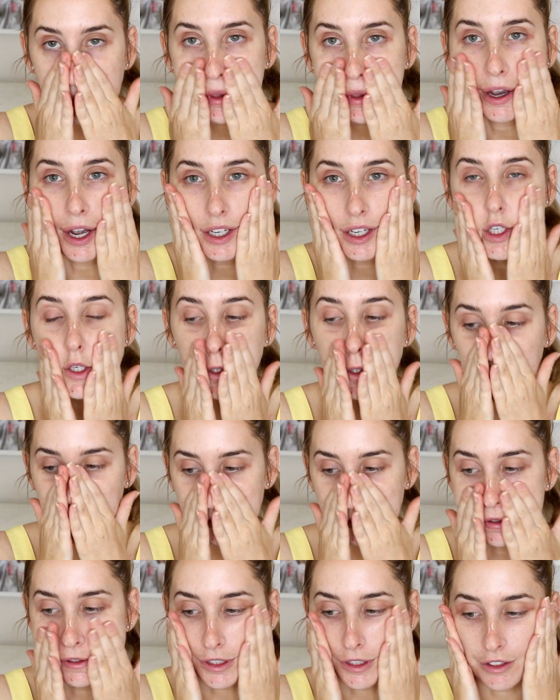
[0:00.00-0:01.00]
I used to
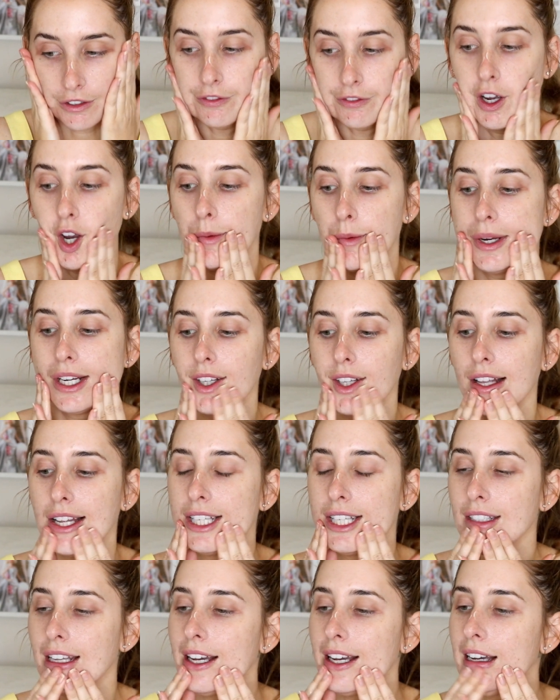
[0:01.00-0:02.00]
use a foaming
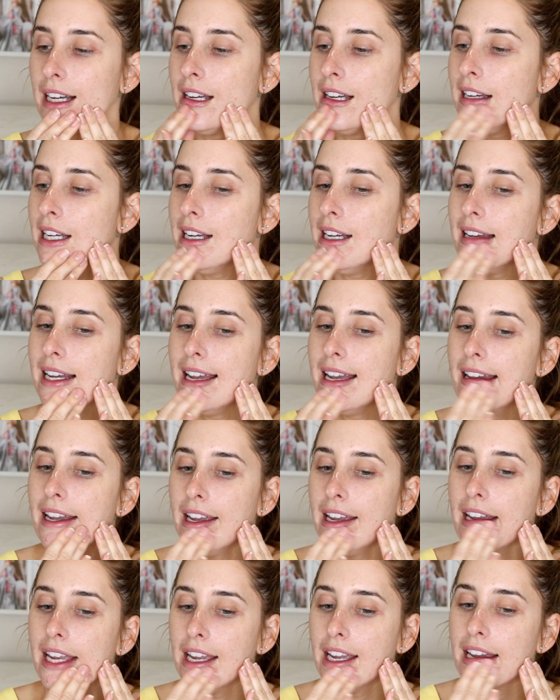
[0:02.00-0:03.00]
cleanser,
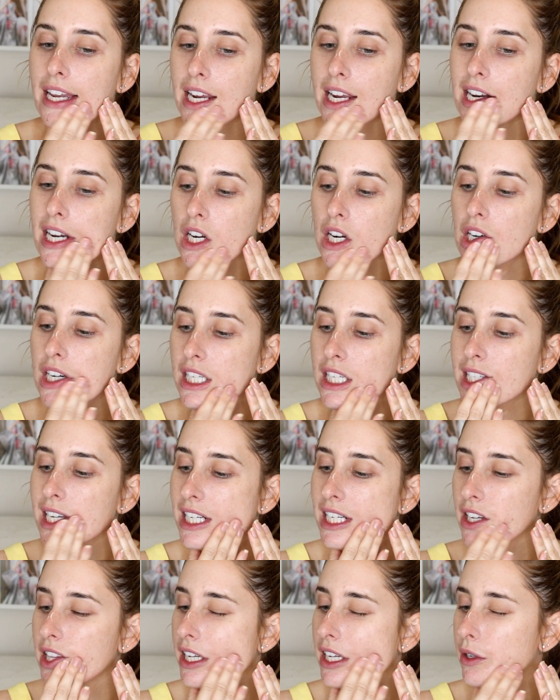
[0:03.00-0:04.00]
and honestly I
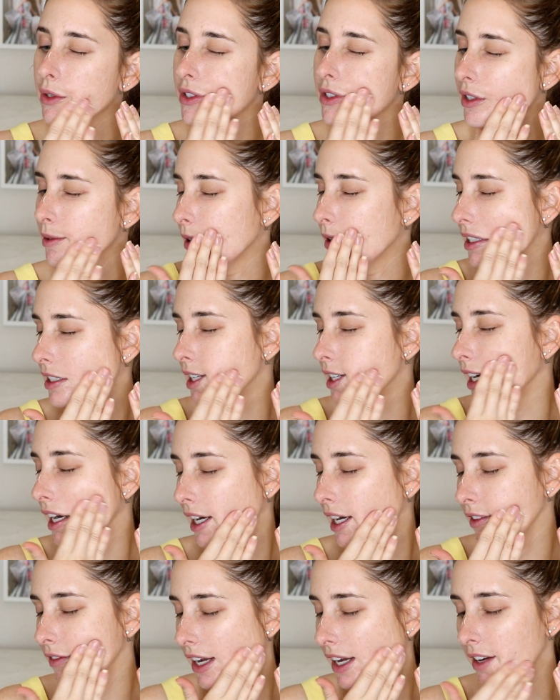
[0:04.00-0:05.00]
don't think it was doing my skin any
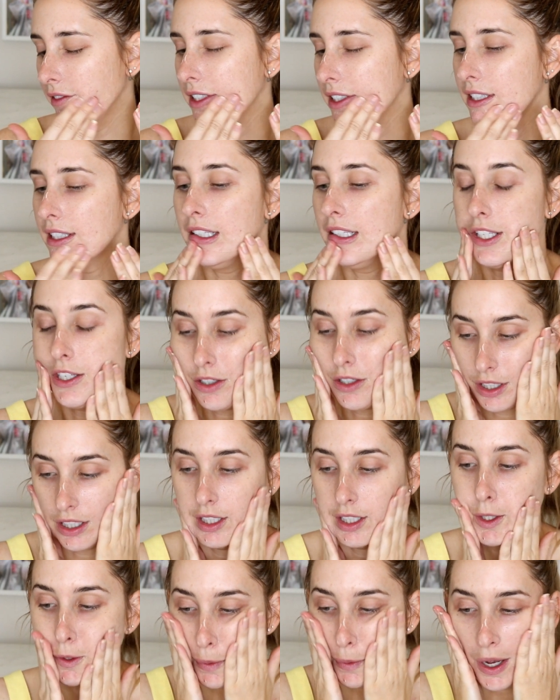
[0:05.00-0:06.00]
favors. Since using
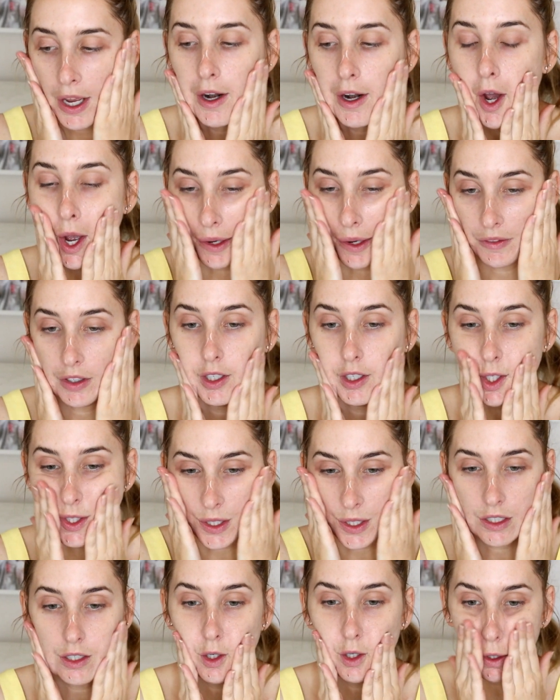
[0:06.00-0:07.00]
this one, I have noticed a
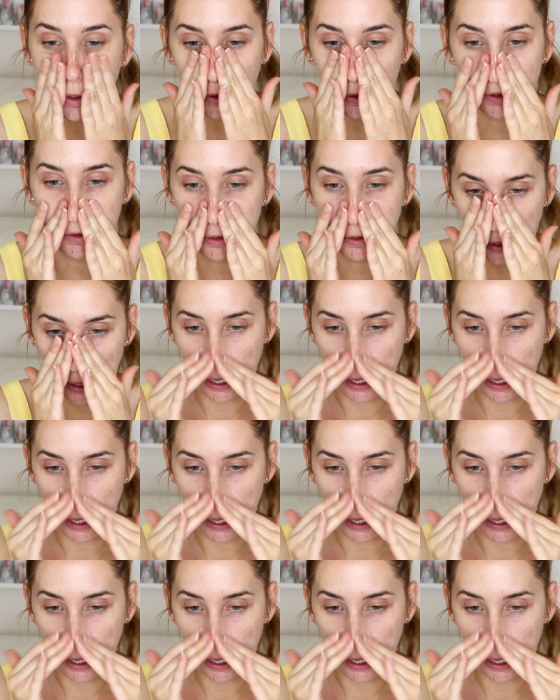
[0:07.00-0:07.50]
huge